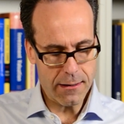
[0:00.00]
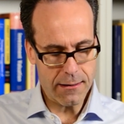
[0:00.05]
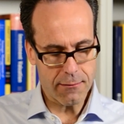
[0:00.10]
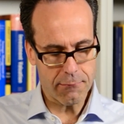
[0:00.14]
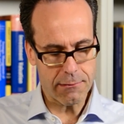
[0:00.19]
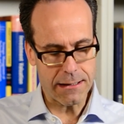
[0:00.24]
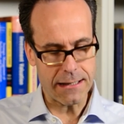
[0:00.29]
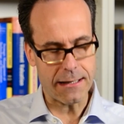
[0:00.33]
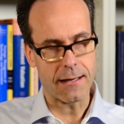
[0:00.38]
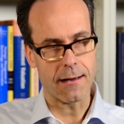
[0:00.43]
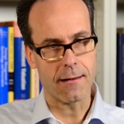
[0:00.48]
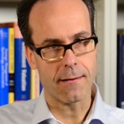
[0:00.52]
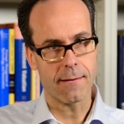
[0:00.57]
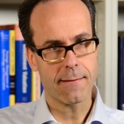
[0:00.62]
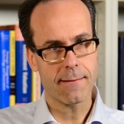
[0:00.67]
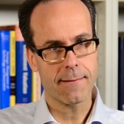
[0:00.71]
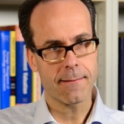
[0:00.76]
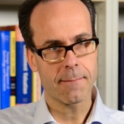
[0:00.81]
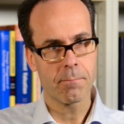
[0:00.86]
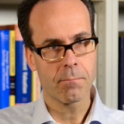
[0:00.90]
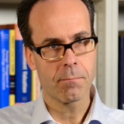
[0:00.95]

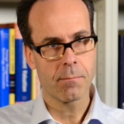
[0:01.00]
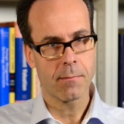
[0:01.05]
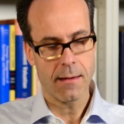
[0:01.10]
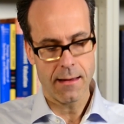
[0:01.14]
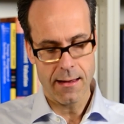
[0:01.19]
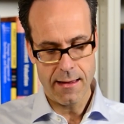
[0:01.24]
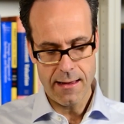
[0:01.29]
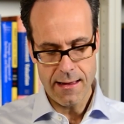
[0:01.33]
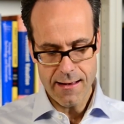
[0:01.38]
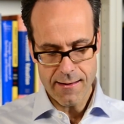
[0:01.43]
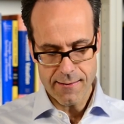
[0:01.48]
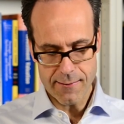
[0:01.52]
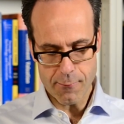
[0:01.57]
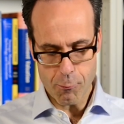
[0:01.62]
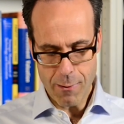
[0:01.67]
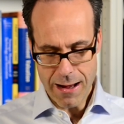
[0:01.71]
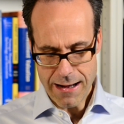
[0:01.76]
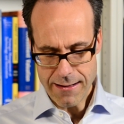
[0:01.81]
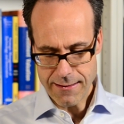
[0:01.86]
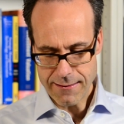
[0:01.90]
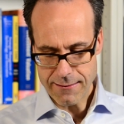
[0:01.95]
ingredients. The
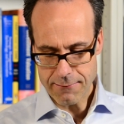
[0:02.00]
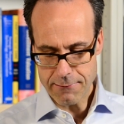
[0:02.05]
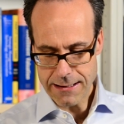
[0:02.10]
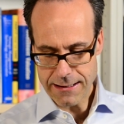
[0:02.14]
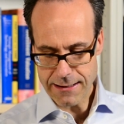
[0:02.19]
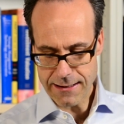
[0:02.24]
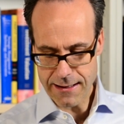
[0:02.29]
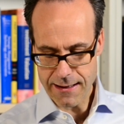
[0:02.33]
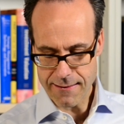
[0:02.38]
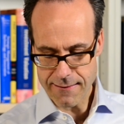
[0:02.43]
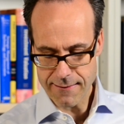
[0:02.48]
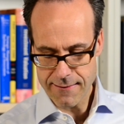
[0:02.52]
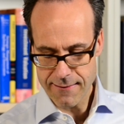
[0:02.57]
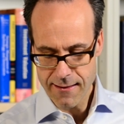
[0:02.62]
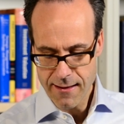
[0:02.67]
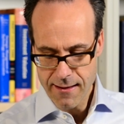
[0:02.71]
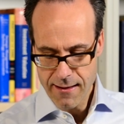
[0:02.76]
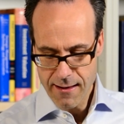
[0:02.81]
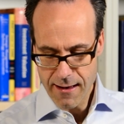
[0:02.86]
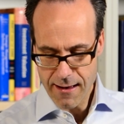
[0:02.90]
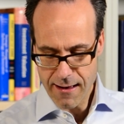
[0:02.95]
one ingredient
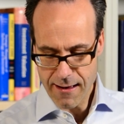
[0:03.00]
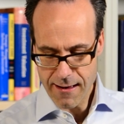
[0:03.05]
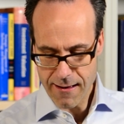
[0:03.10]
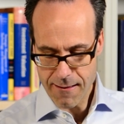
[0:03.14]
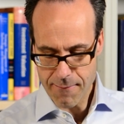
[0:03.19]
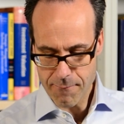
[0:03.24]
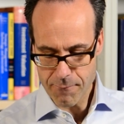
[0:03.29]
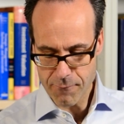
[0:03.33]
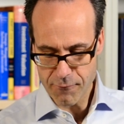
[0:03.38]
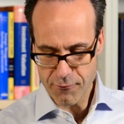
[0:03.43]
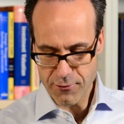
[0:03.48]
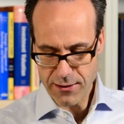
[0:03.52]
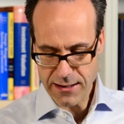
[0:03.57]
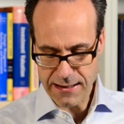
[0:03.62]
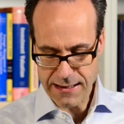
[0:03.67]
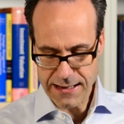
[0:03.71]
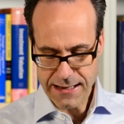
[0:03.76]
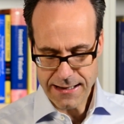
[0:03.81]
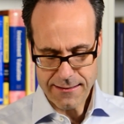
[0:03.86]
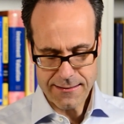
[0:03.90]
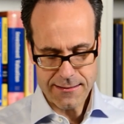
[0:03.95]
we
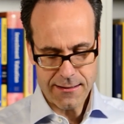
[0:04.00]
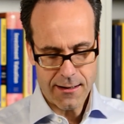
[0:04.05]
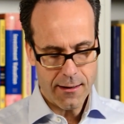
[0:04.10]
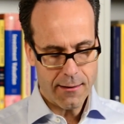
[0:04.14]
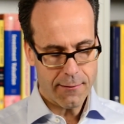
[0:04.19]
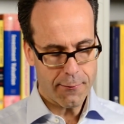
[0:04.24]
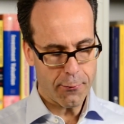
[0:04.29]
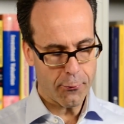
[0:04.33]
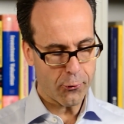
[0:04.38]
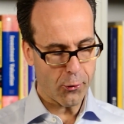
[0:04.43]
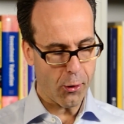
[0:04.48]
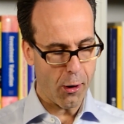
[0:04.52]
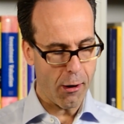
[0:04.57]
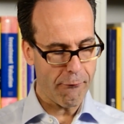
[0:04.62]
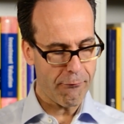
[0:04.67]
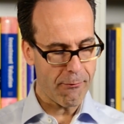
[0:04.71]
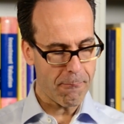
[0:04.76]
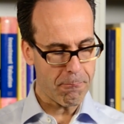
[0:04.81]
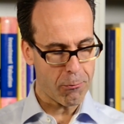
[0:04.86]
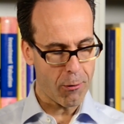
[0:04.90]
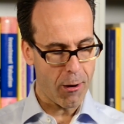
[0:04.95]
need to solve
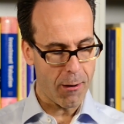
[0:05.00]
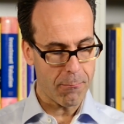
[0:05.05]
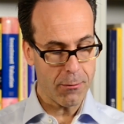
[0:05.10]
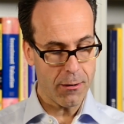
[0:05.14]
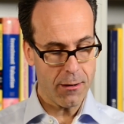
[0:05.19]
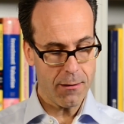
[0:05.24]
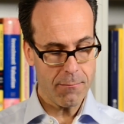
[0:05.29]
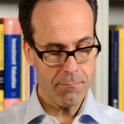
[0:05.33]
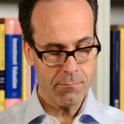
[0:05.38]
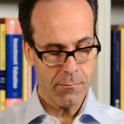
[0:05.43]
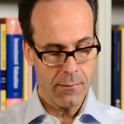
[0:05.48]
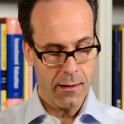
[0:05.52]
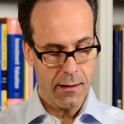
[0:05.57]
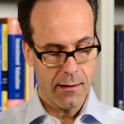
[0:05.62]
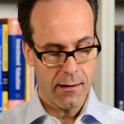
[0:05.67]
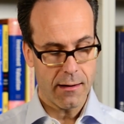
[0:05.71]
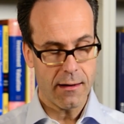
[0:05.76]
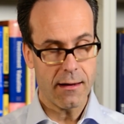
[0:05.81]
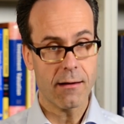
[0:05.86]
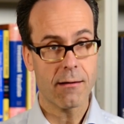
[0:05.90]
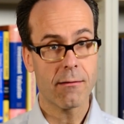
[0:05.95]
a problem
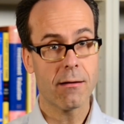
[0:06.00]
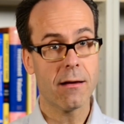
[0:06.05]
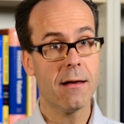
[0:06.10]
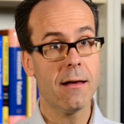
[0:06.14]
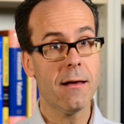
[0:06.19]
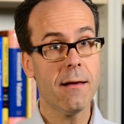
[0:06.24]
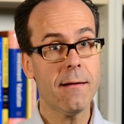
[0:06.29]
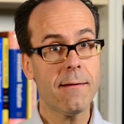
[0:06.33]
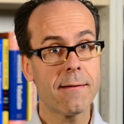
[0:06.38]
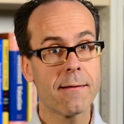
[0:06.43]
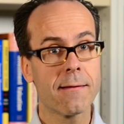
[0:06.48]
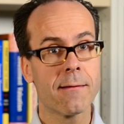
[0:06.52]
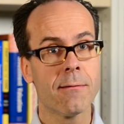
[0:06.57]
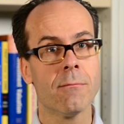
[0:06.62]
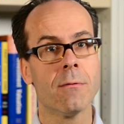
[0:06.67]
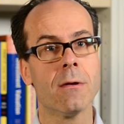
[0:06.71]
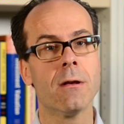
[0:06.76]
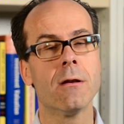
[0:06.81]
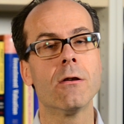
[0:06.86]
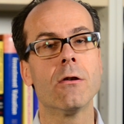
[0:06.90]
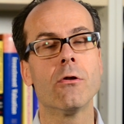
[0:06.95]
is
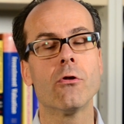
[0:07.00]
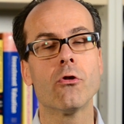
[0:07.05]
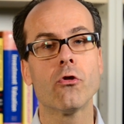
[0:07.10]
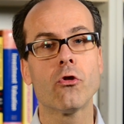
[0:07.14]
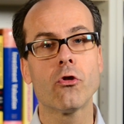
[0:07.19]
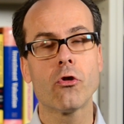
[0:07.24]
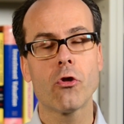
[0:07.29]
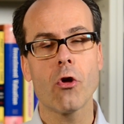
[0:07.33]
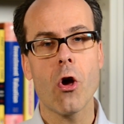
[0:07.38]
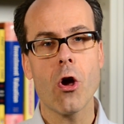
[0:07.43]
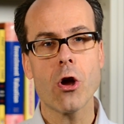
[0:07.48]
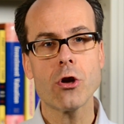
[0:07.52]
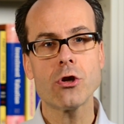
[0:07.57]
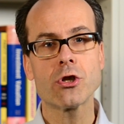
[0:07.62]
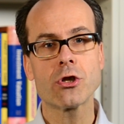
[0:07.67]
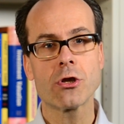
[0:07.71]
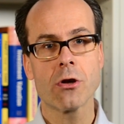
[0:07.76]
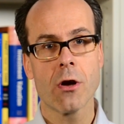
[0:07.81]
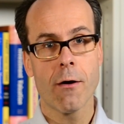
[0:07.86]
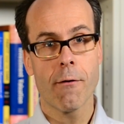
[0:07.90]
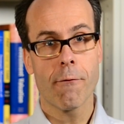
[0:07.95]

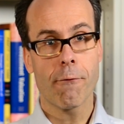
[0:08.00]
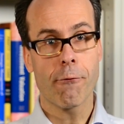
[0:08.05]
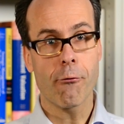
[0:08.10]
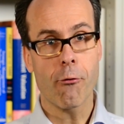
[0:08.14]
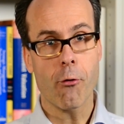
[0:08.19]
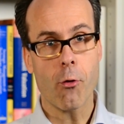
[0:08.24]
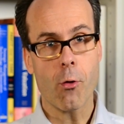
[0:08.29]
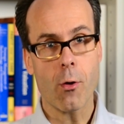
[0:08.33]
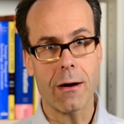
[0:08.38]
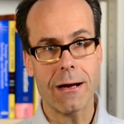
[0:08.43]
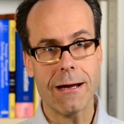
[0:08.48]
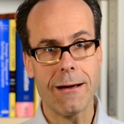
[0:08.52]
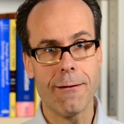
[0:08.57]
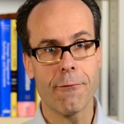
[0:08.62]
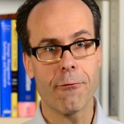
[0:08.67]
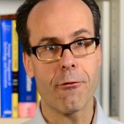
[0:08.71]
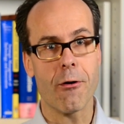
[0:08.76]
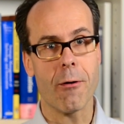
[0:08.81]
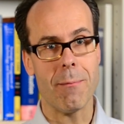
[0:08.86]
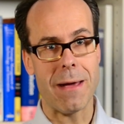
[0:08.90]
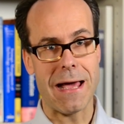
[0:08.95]
search for
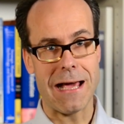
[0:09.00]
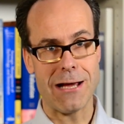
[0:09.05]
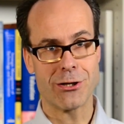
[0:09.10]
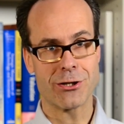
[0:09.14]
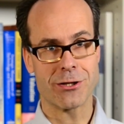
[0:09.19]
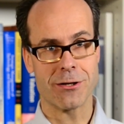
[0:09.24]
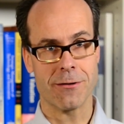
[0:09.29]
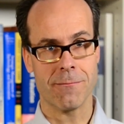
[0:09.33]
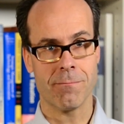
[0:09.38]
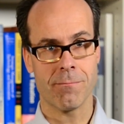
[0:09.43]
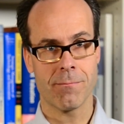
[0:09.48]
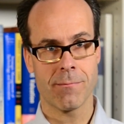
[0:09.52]
information.